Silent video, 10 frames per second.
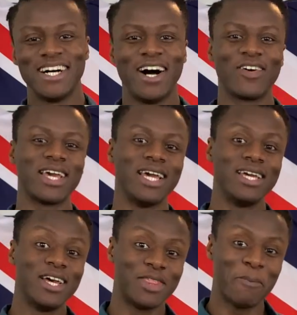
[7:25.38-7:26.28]
Okay,
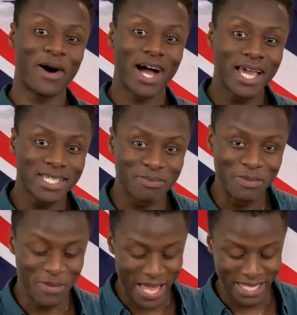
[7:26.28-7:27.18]
the pie has been
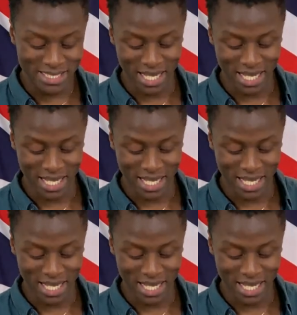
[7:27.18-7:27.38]
made